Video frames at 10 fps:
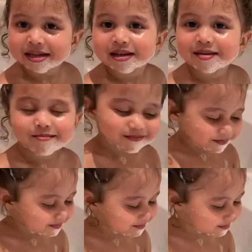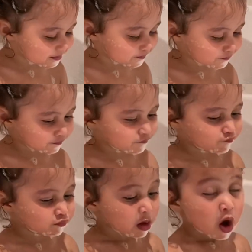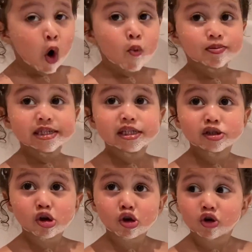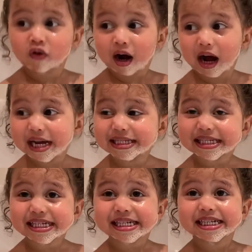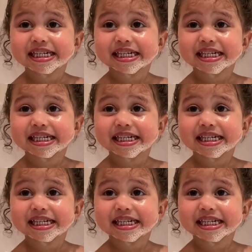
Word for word: crazy going on at this time. She's really crying.